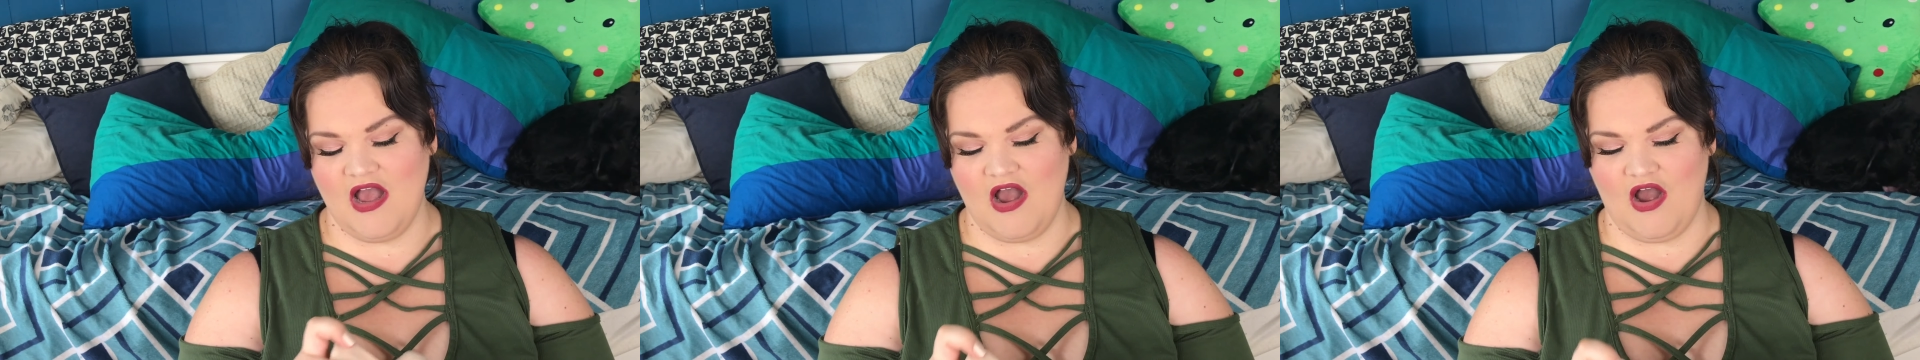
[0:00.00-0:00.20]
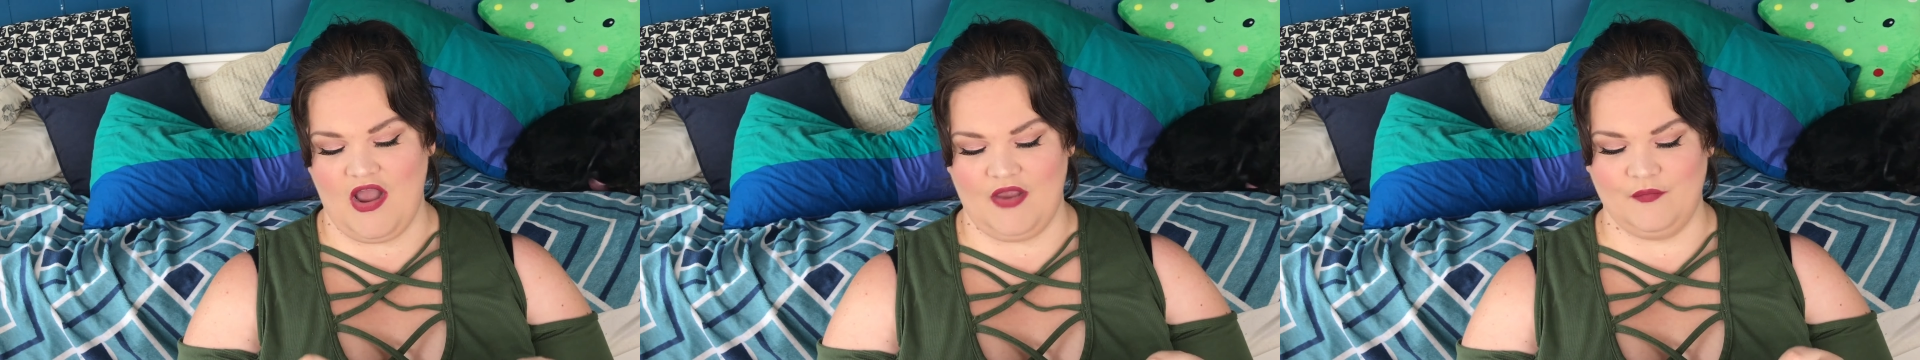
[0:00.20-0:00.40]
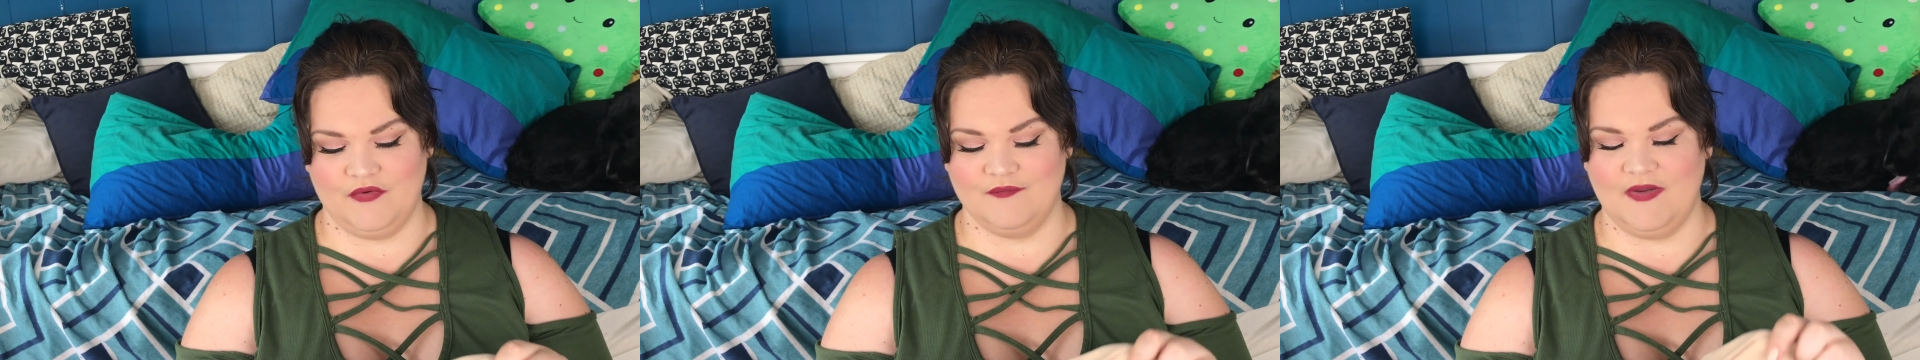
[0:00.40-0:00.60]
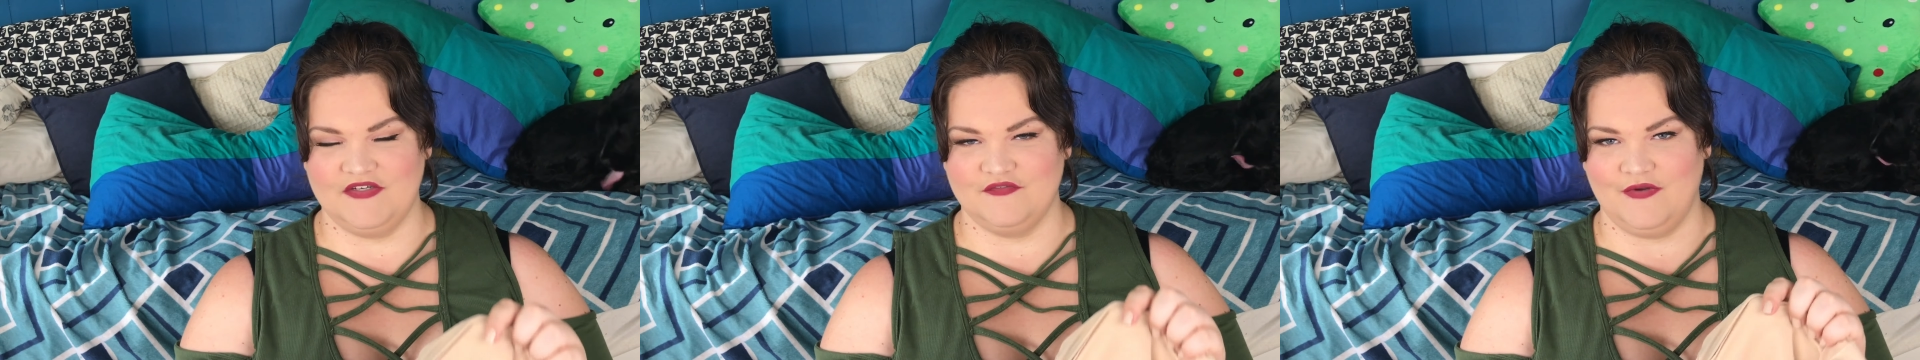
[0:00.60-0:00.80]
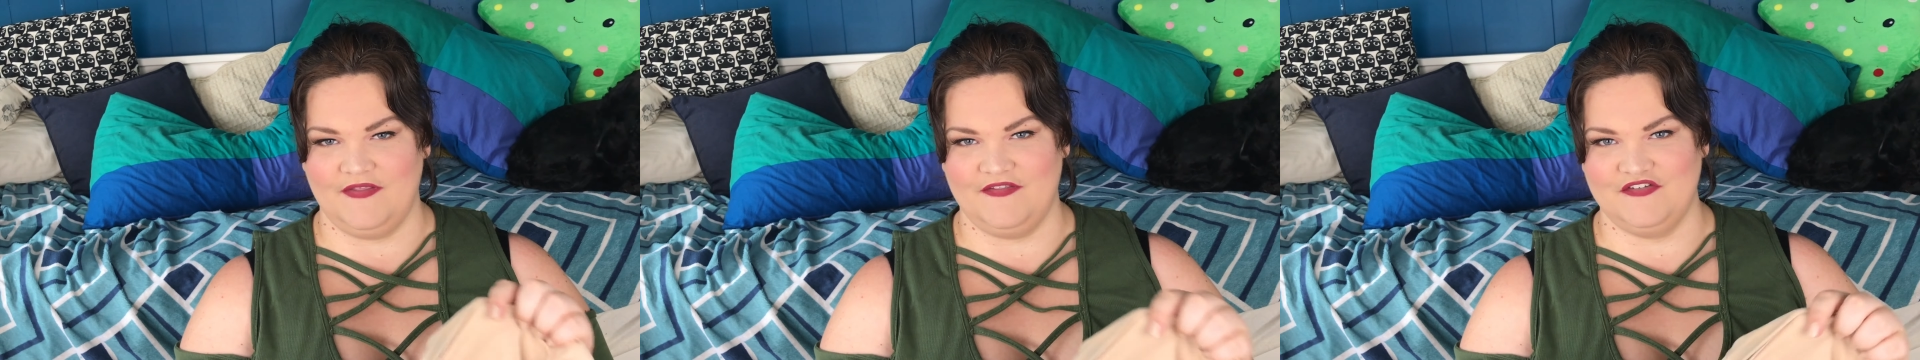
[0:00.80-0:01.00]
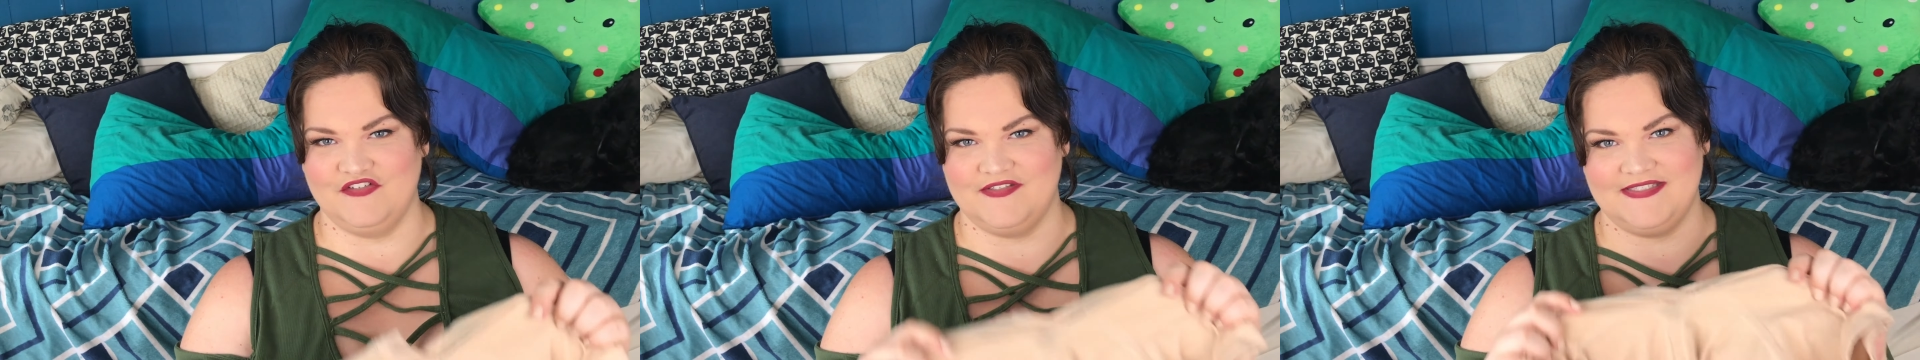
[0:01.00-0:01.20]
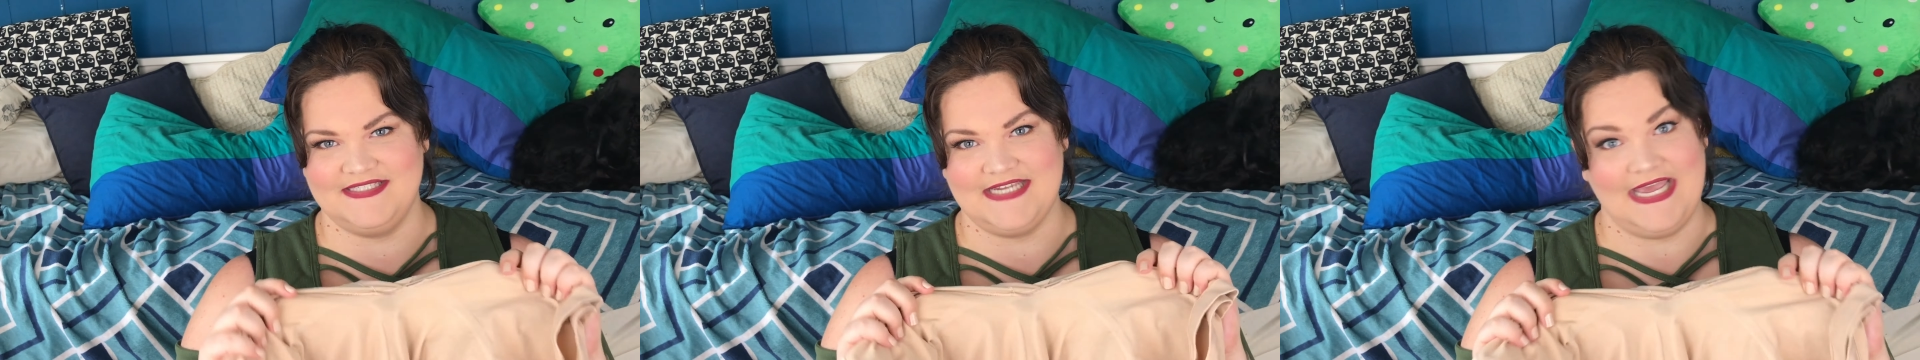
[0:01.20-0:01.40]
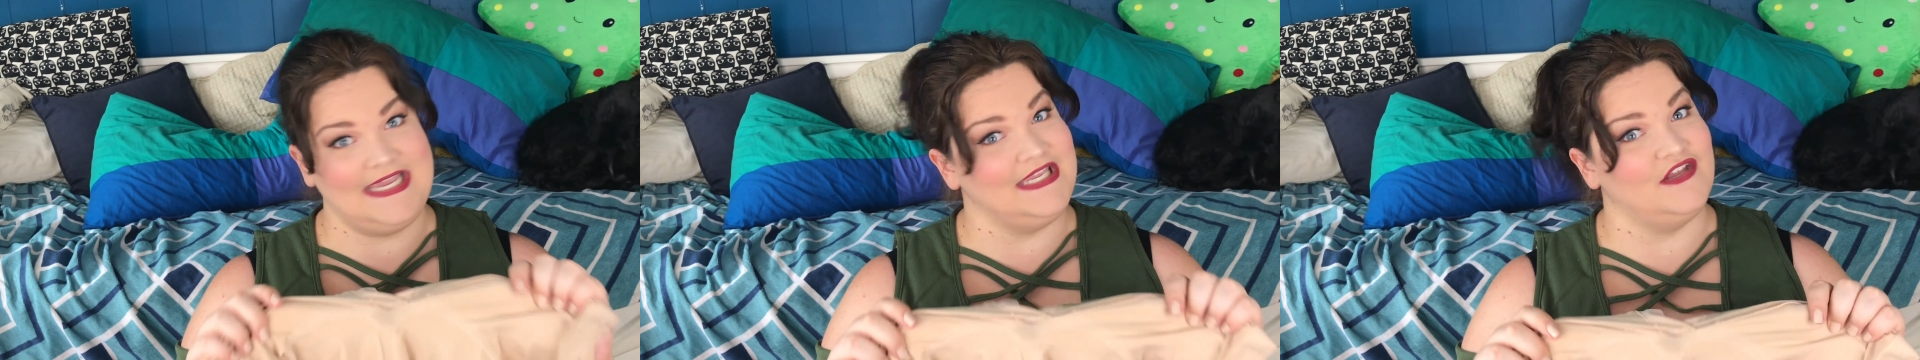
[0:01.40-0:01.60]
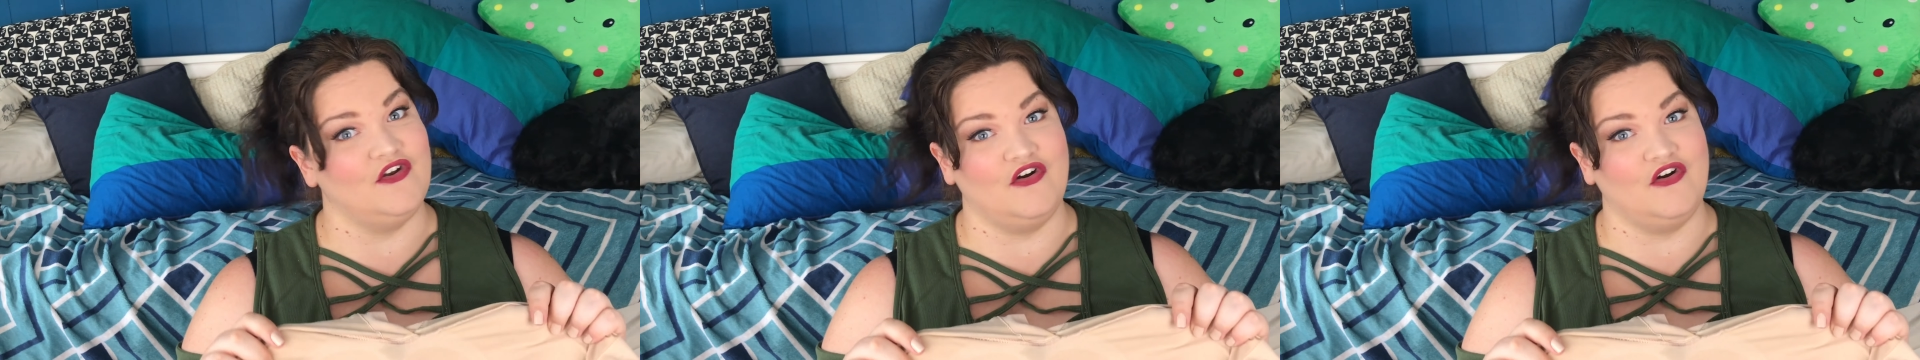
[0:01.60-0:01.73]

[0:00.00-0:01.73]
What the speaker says: I would much rather just take it